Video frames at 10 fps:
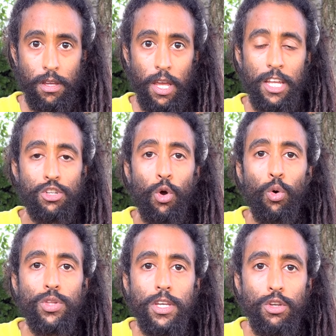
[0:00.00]
It's
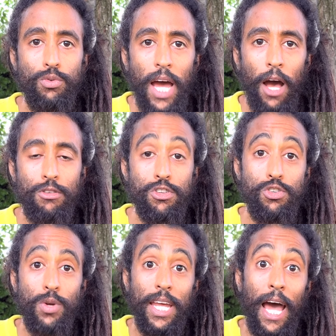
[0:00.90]
cooling you down so
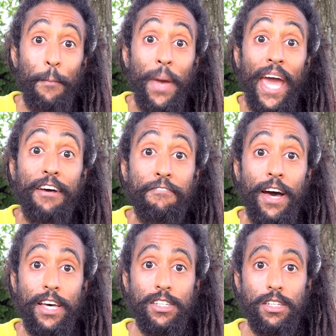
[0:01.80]
you cannot
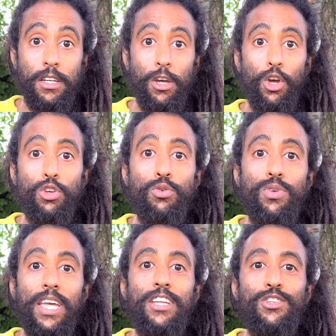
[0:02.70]
manifest. You
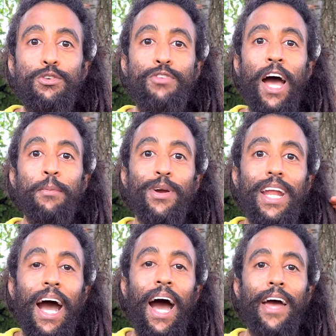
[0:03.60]
need to vibrate
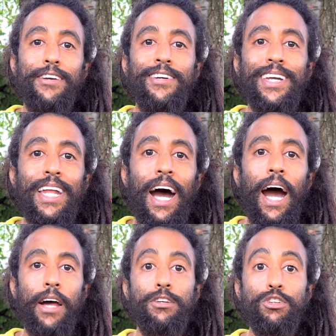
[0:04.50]
higher and get
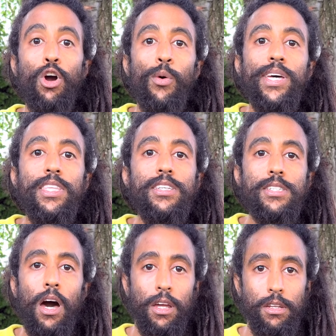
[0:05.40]
hotter. Go in the
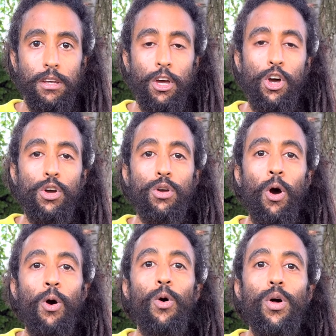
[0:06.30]
sun.
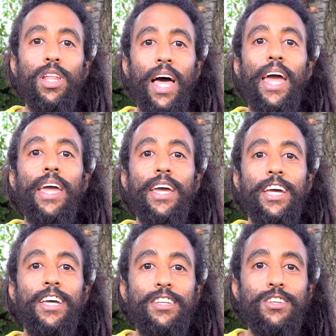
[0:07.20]
Go lay
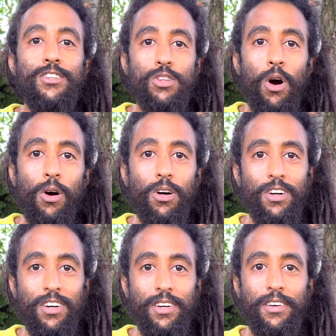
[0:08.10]
in soul.
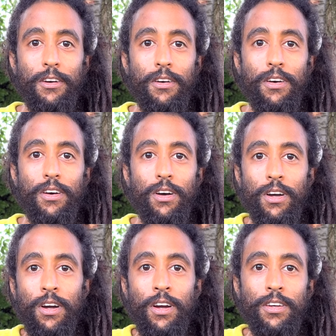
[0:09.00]

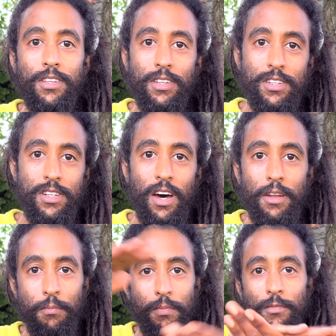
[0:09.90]
Earth,
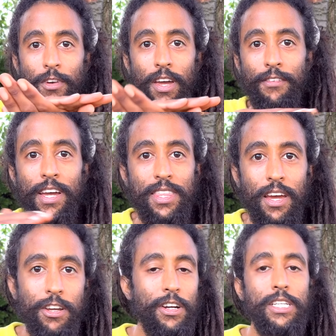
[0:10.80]
sun. Get right there.
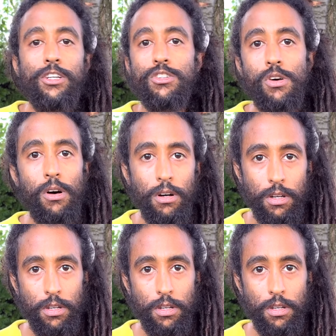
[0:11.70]
You're in your soul.